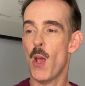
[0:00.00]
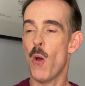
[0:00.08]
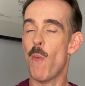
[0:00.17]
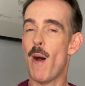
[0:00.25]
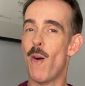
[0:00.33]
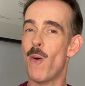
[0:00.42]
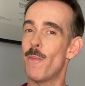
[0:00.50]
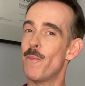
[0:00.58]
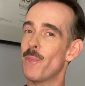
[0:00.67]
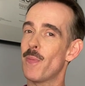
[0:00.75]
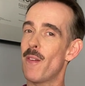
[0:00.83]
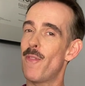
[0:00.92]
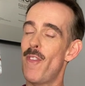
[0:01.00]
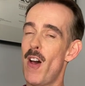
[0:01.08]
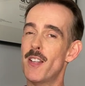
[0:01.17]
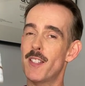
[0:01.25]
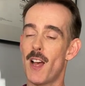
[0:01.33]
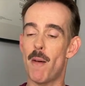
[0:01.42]
Well,
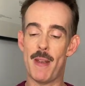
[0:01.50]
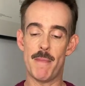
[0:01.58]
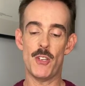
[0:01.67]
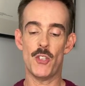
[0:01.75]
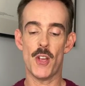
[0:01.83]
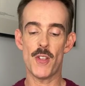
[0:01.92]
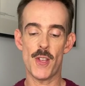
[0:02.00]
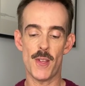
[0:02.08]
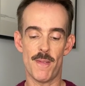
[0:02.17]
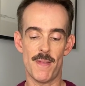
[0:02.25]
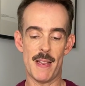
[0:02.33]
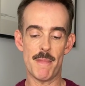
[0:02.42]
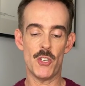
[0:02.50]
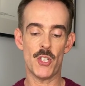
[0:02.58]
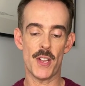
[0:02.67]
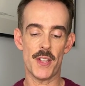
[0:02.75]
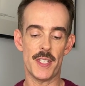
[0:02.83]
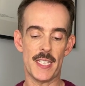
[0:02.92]
first up, let me show you
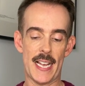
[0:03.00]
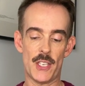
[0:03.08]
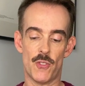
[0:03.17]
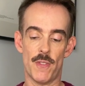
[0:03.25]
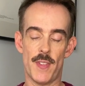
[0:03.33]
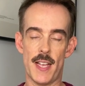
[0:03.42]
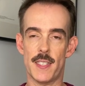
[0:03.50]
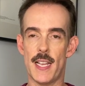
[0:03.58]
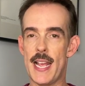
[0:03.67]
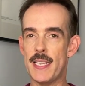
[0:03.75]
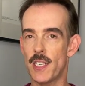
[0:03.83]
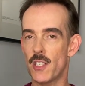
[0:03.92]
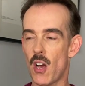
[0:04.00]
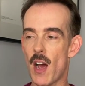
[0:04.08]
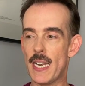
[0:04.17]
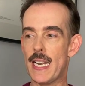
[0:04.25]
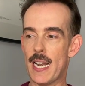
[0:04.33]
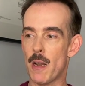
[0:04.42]
the texture of this. It's a
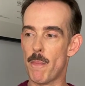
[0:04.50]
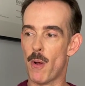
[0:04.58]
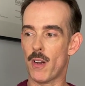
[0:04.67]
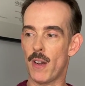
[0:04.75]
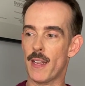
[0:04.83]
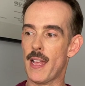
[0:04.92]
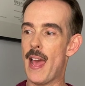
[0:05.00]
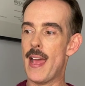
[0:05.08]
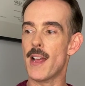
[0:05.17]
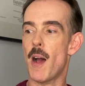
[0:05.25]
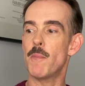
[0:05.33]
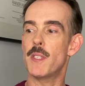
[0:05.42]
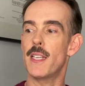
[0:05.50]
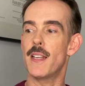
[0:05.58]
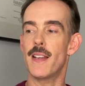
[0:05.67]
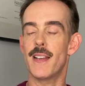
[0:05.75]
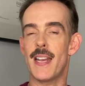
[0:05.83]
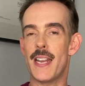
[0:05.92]
tiny little bottle, okay? It comes in
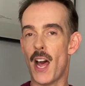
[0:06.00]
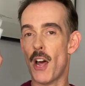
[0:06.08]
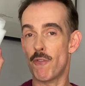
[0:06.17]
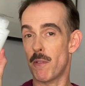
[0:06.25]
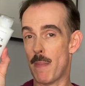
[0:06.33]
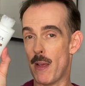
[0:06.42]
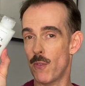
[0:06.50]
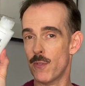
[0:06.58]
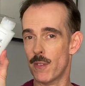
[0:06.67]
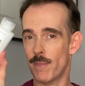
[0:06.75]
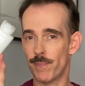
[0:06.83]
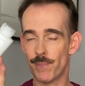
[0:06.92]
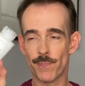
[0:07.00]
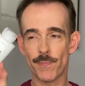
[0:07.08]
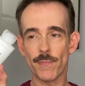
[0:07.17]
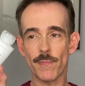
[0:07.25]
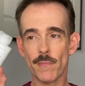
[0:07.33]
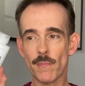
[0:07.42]
100 mils,
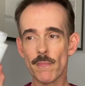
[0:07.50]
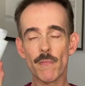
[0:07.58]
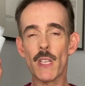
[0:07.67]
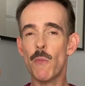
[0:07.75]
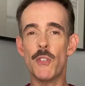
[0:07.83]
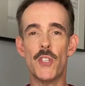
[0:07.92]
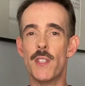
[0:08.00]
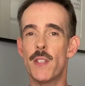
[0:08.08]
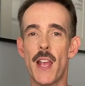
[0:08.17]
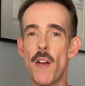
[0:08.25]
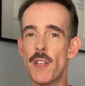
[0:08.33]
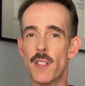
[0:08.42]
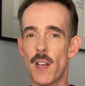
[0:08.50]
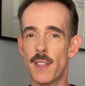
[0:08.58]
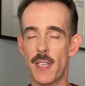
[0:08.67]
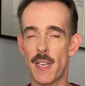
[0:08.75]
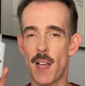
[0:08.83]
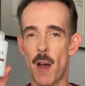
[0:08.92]
which is the only size
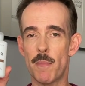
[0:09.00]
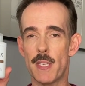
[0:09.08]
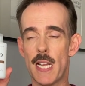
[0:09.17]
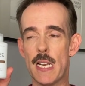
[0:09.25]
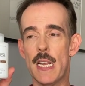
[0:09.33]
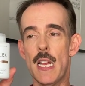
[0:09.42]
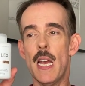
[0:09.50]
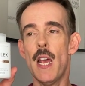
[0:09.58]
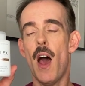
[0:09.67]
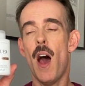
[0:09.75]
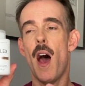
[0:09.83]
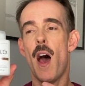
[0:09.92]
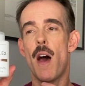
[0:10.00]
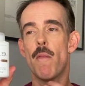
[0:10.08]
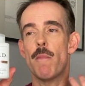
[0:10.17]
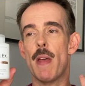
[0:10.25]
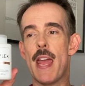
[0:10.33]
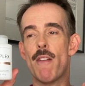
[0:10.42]
that it comes in.
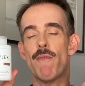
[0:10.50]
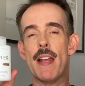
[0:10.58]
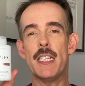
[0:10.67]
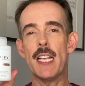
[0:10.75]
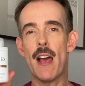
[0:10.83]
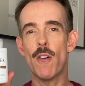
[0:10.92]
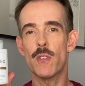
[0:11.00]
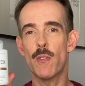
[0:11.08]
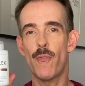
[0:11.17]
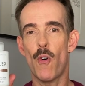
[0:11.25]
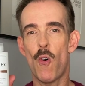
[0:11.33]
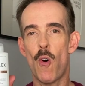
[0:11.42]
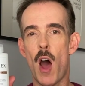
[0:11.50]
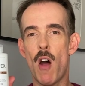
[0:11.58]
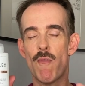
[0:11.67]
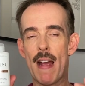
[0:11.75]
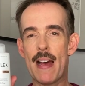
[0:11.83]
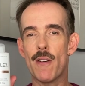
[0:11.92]
It retails for
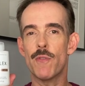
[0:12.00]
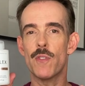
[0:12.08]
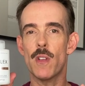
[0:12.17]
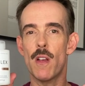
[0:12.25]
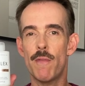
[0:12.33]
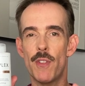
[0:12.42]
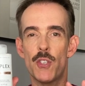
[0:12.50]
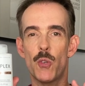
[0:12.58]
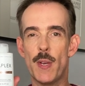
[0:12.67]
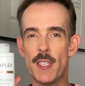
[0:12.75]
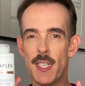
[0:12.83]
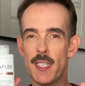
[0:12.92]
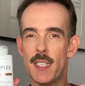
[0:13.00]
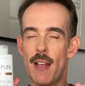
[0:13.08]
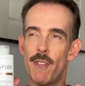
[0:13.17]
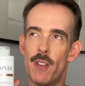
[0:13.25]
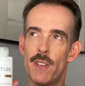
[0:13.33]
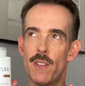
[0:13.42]
around the about
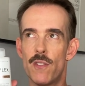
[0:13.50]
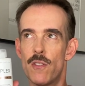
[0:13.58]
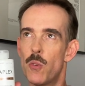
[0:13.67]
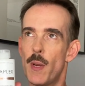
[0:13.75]
£27.